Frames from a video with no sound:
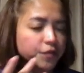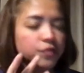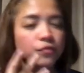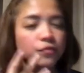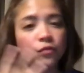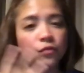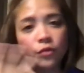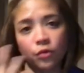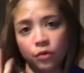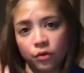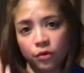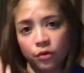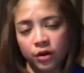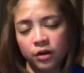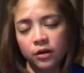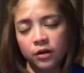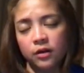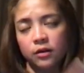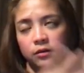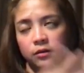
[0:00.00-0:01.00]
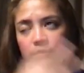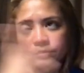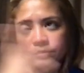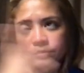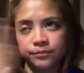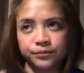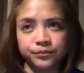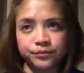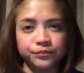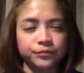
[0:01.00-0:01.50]
for
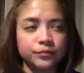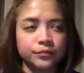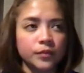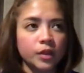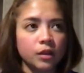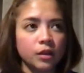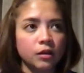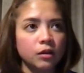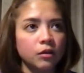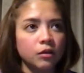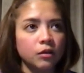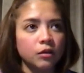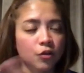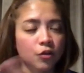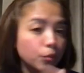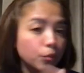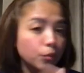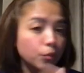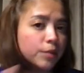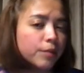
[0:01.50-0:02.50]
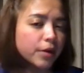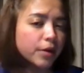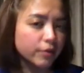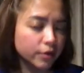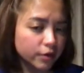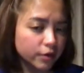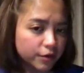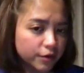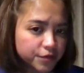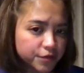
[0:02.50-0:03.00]
your body
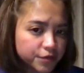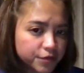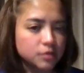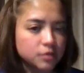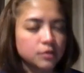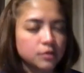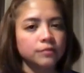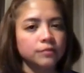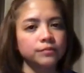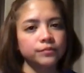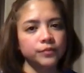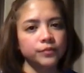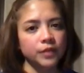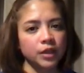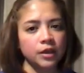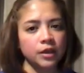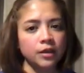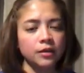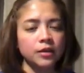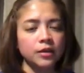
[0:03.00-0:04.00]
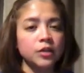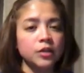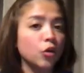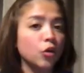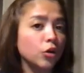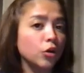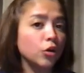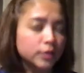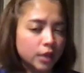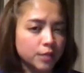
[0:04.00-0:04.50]
paragraphs, okay,
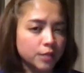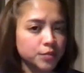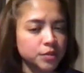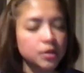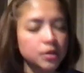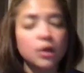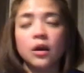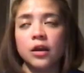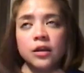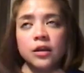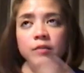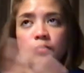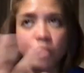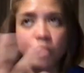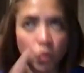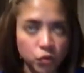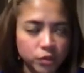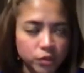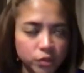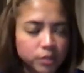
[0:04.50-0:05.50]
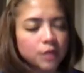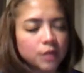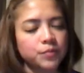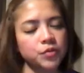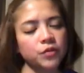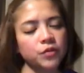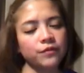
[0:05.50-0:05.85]
in most types of